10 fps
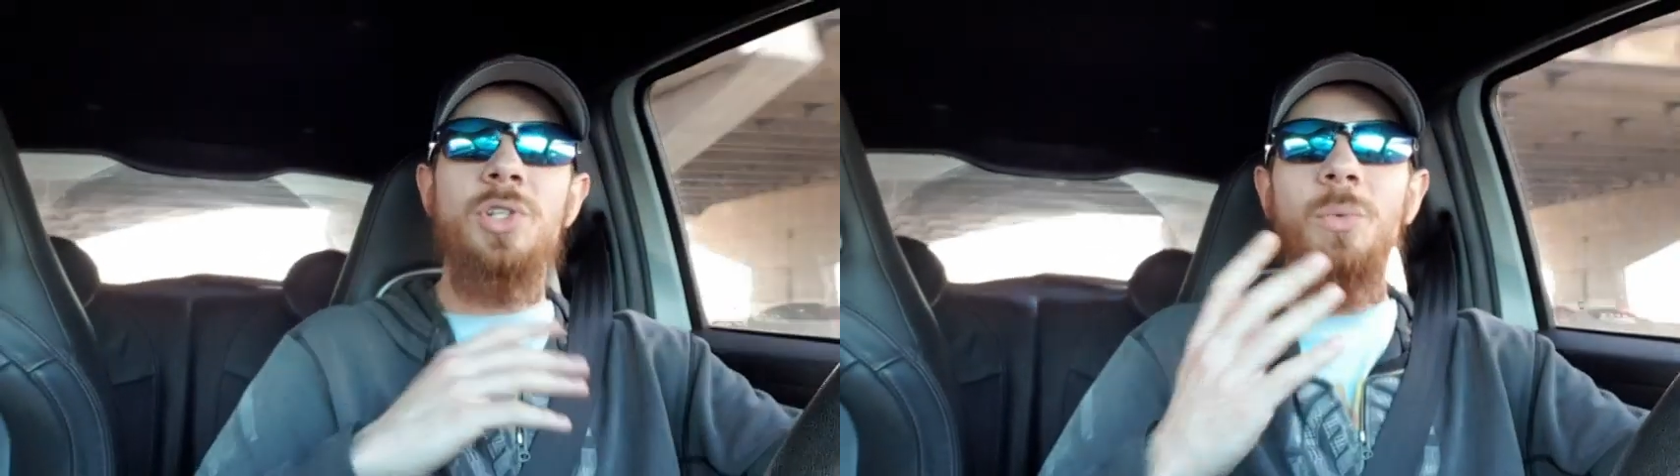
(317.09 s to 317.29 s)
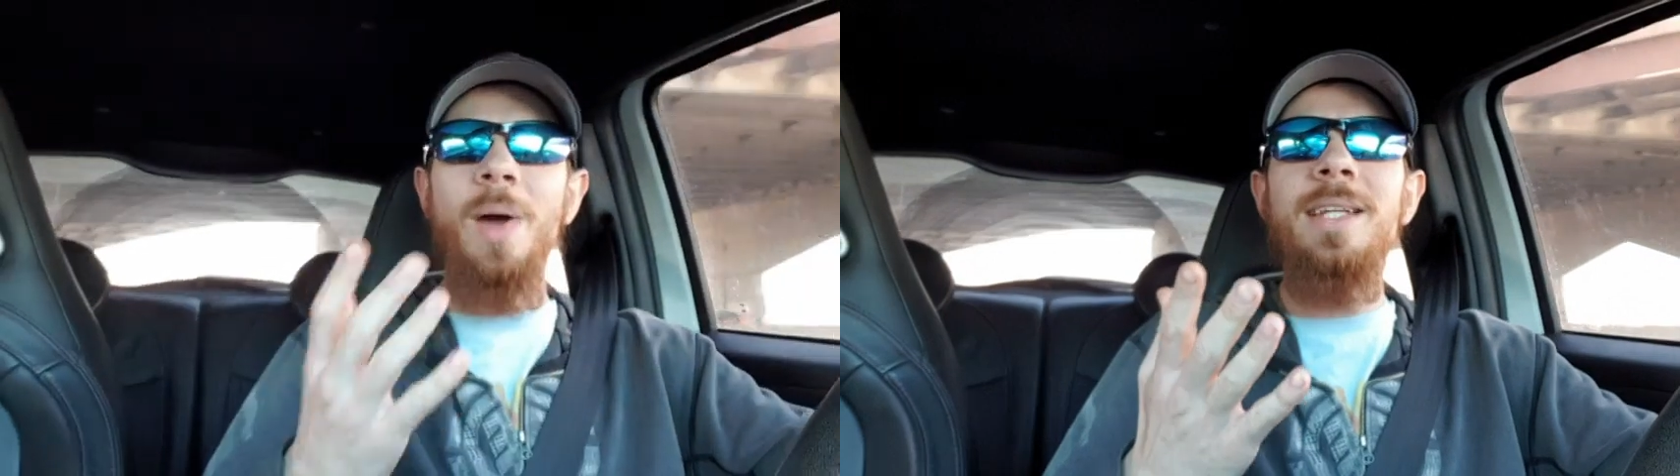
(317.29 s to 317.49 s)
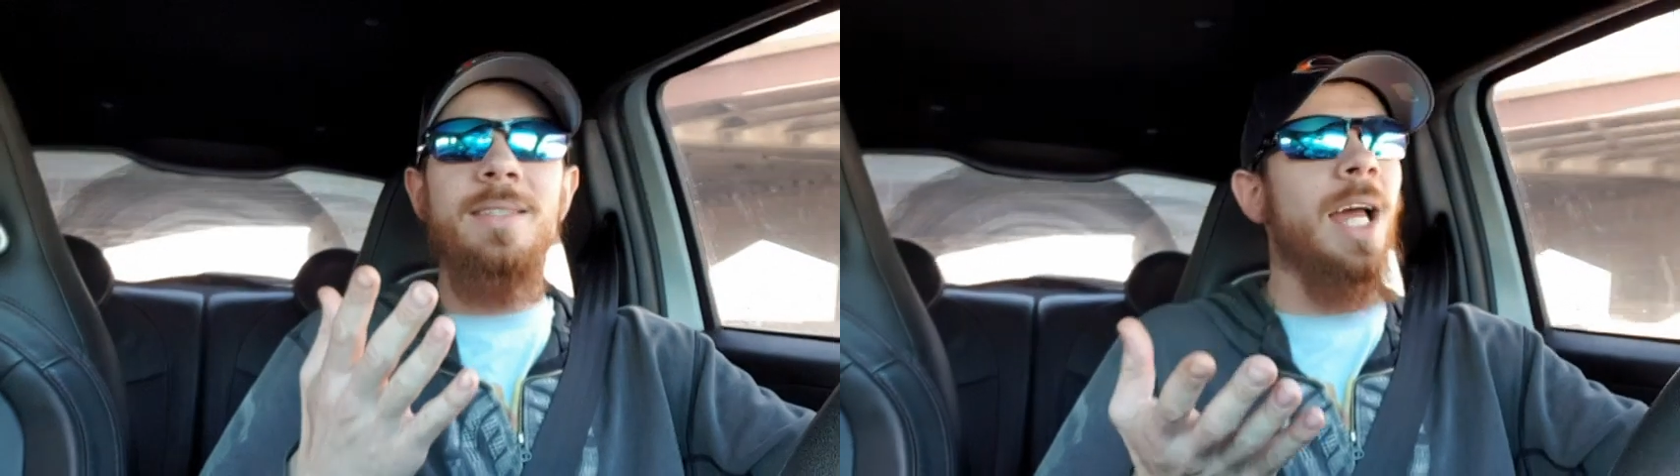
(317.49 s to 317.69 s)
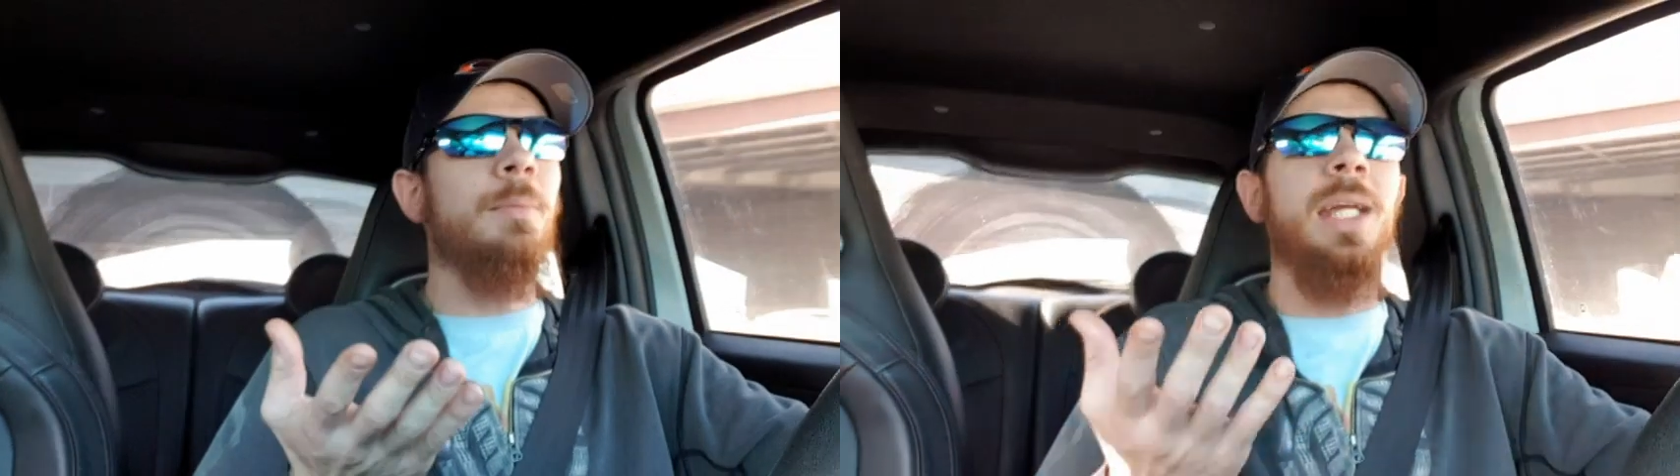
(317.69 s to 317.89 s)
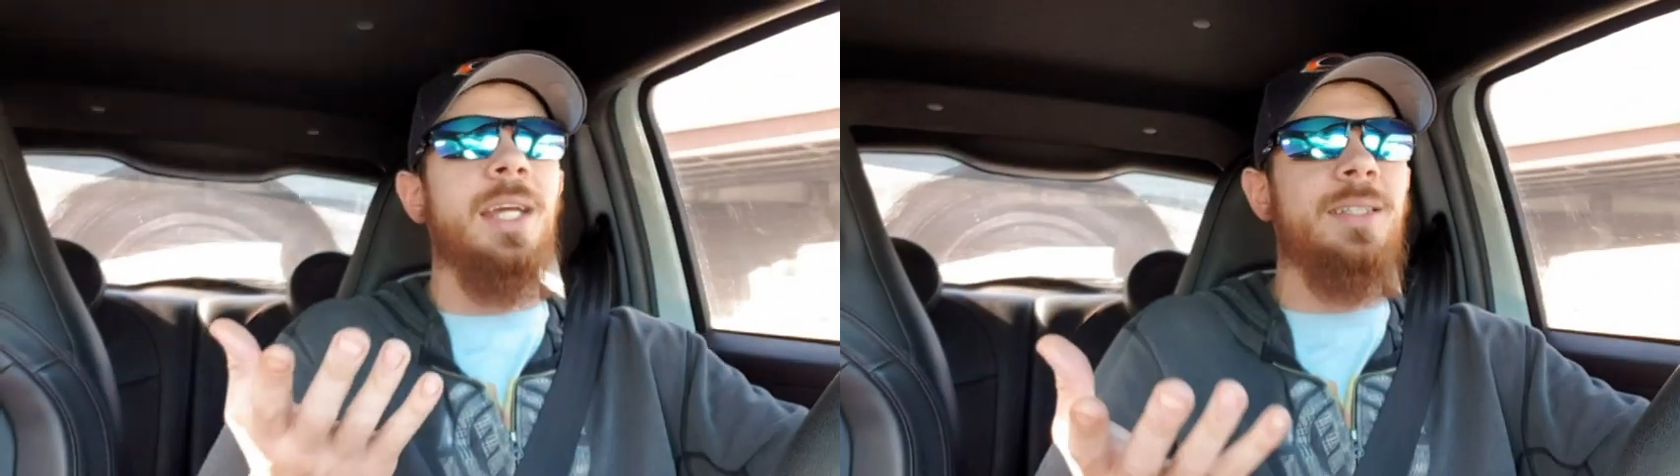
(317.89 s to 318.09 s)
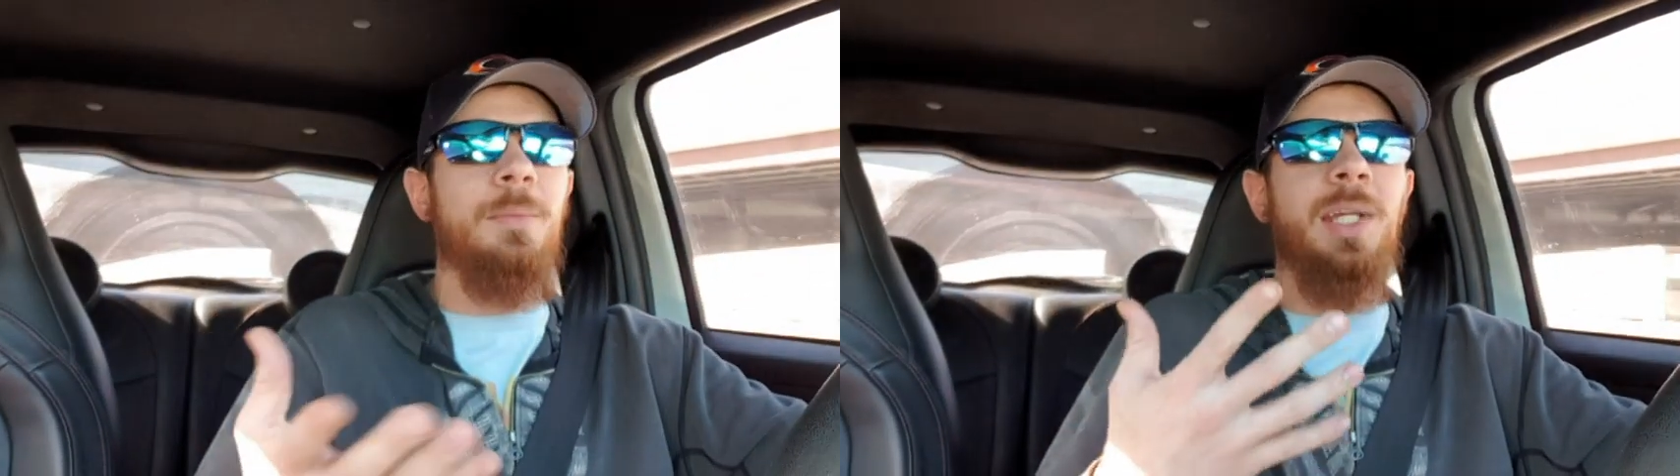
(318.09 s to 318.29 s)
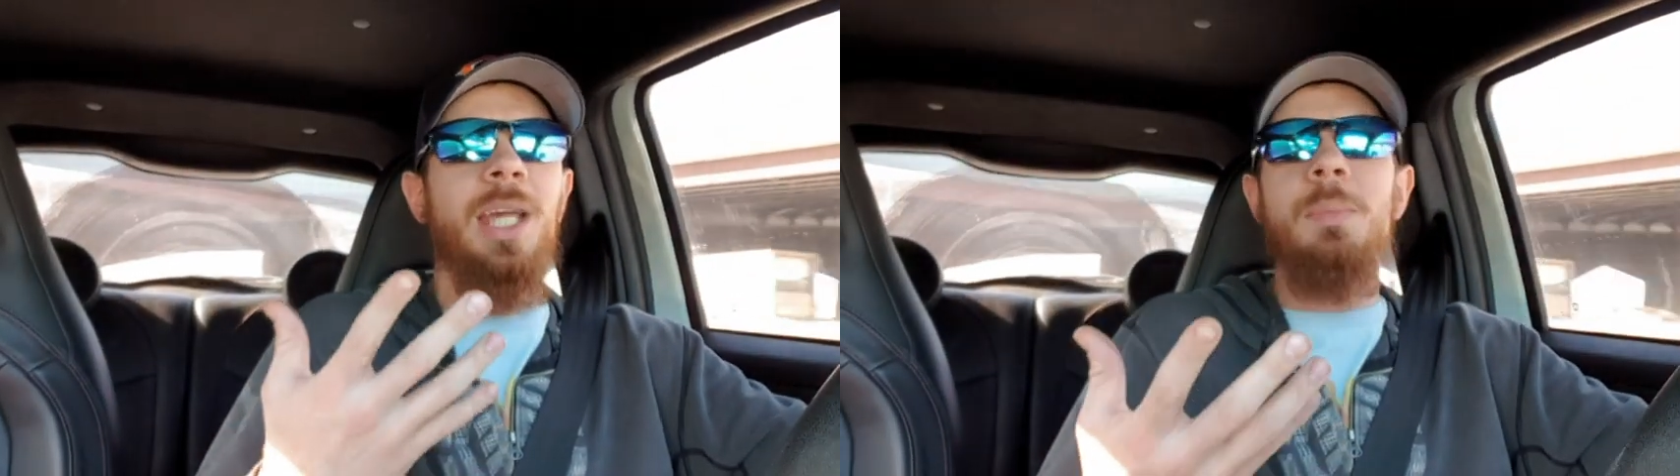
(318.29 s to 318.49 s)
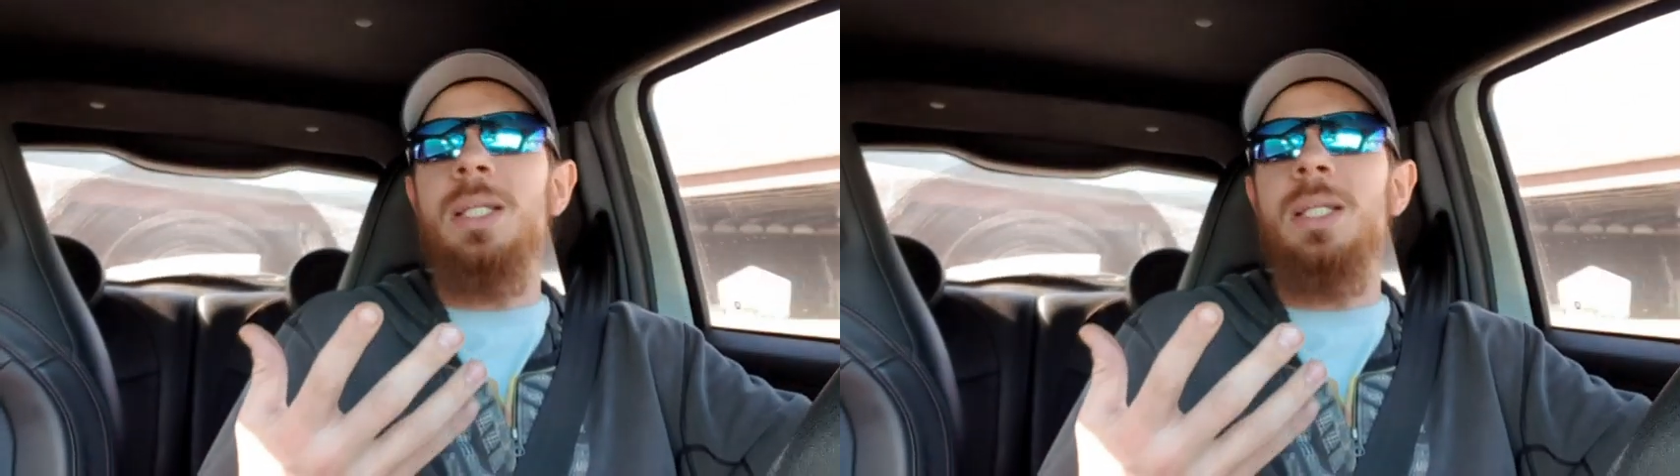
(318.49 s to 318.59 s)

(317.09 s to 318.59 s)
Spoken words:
pushed to the wayside because it